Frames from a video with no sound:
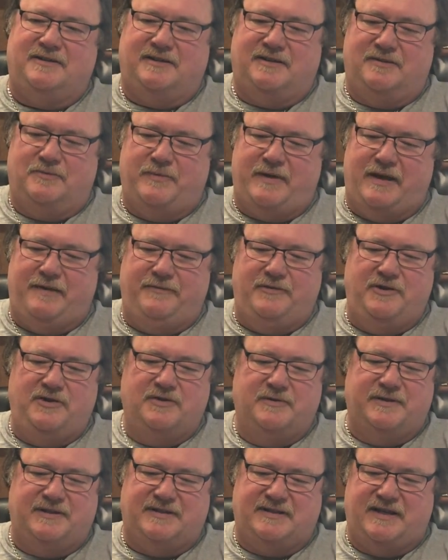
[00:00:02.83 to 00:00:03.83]
Wavian
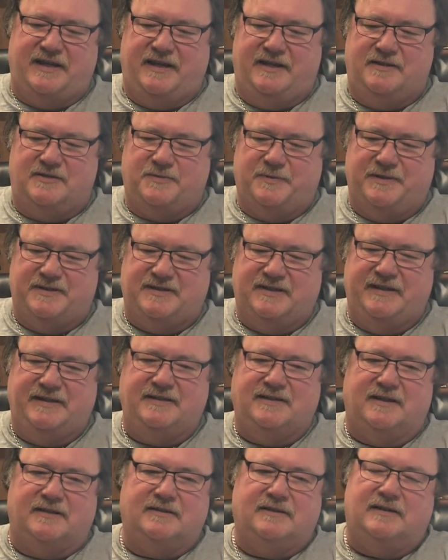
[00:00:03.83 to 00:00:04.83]
USA and
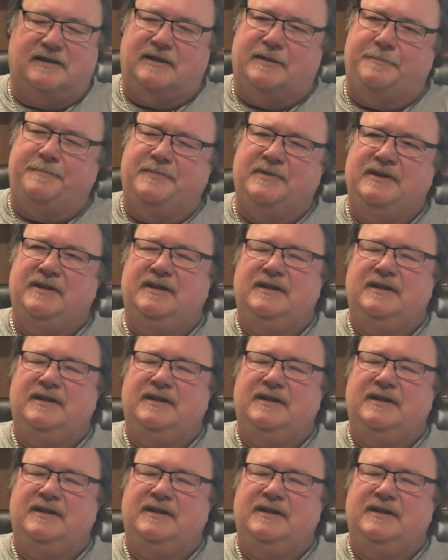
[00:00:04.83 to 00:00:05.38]
SwissLink.com.